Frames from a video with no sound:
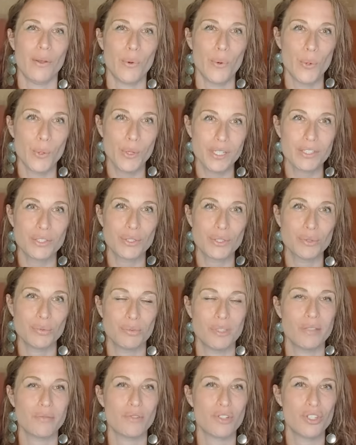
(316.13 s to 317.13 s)
Or it
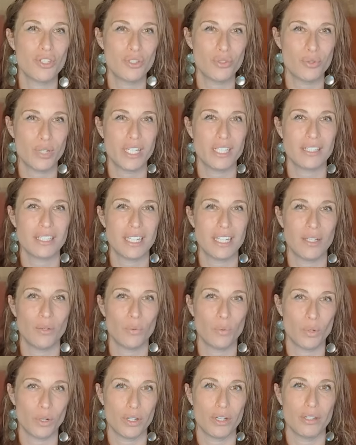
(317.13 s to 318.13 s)
could be
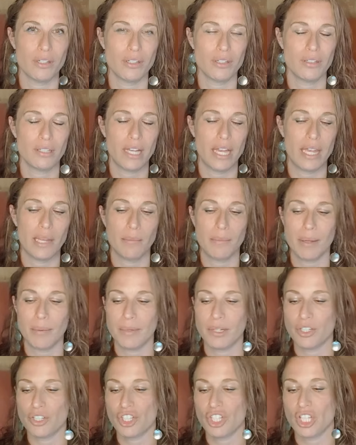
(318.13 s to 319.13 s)
restricting work, okay?
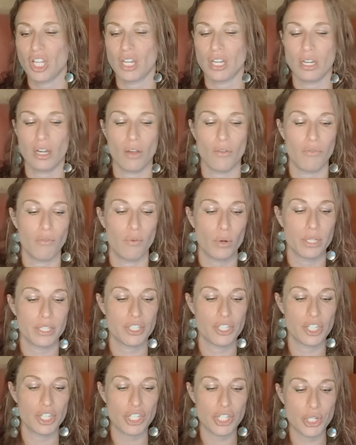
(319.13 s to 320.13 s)
Maybe there's not enough
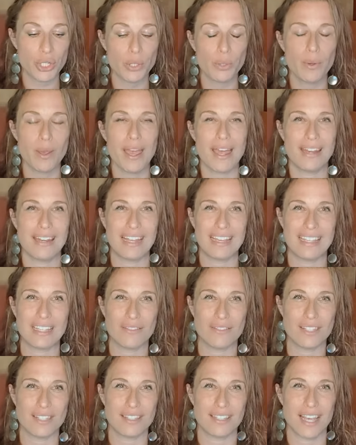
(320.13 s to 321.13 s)
work to do, and I
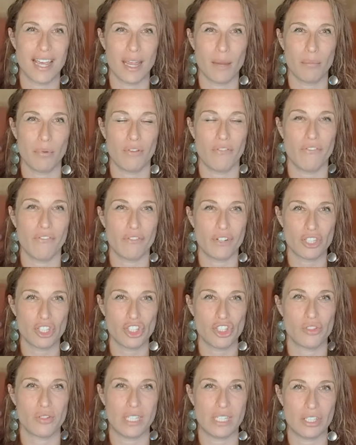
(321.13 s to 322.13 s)
guess type of
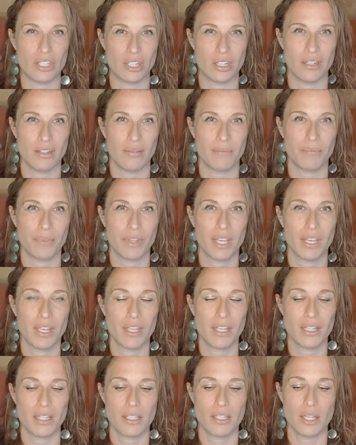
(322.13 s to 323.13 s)
frustration.
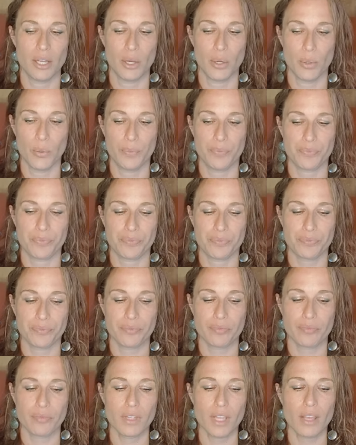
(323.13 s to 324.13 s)
So
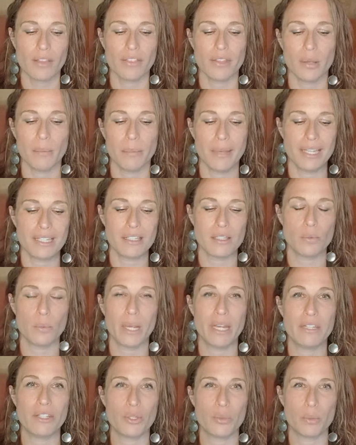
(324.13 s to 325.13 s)
the best
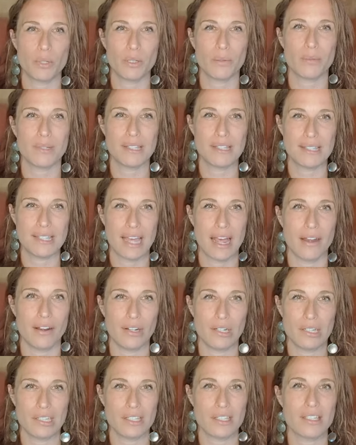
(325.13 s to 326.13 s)
way to work with
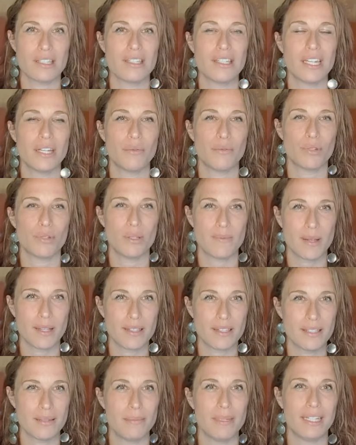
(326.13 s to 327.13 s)
Saturn is to take
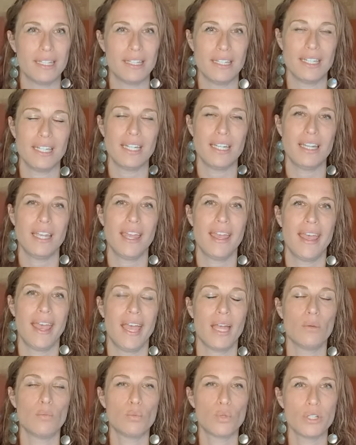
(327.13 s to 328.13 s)
responsibility
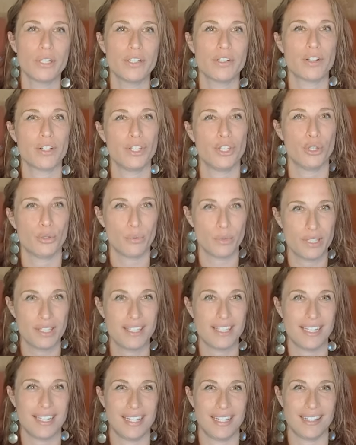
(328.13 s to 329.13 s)
and work on your
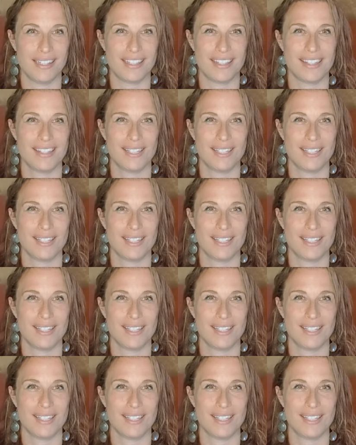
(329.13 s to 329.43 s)
routine.